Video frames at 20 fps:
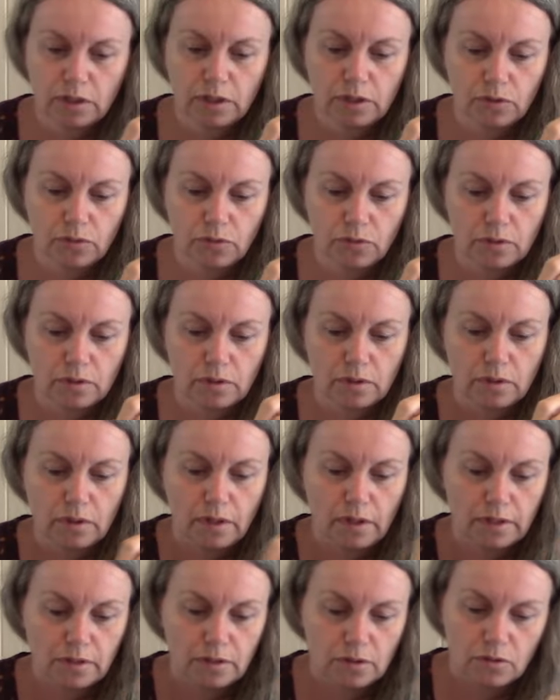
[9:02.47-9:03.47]
use
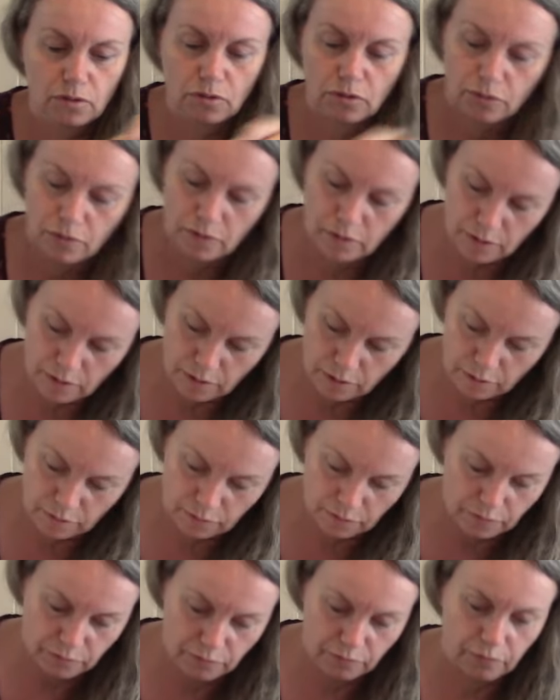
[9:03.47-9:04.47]
nice sock yarn
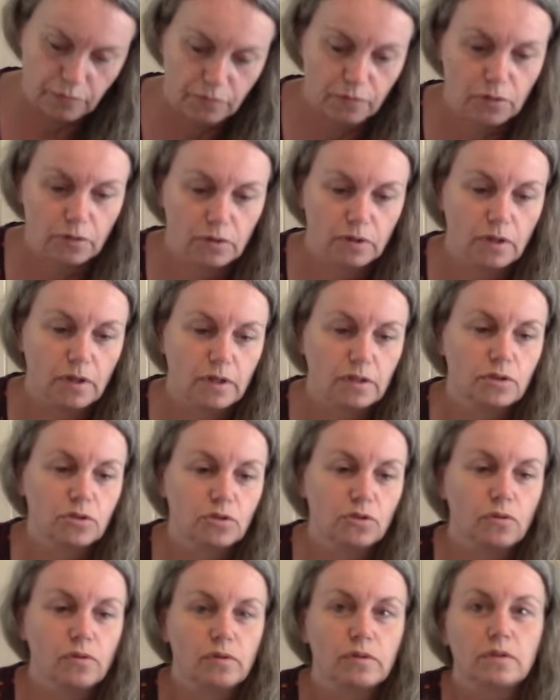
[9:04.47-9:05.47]
for nice
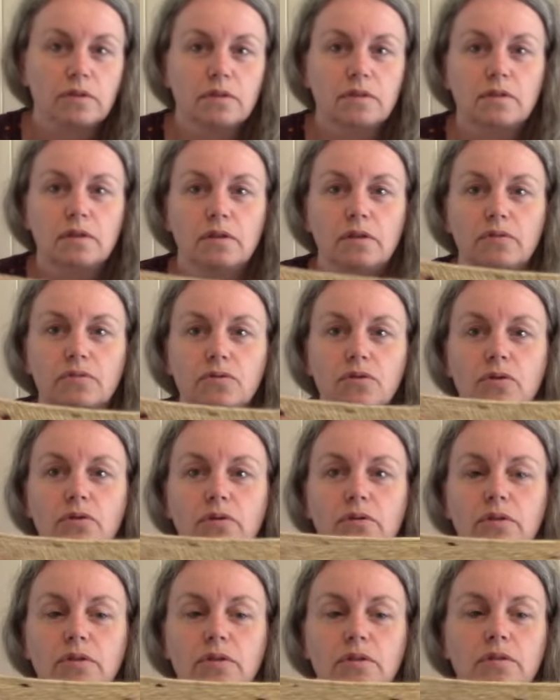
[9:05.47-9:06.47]
shawls instead of
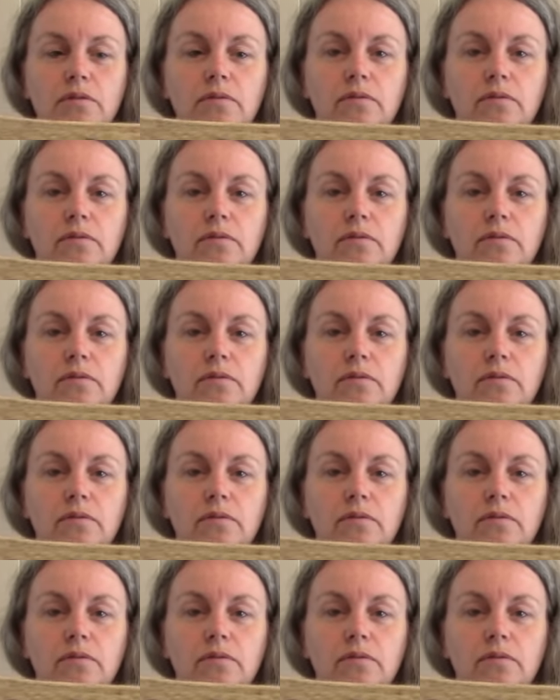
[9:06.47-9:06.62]
socks.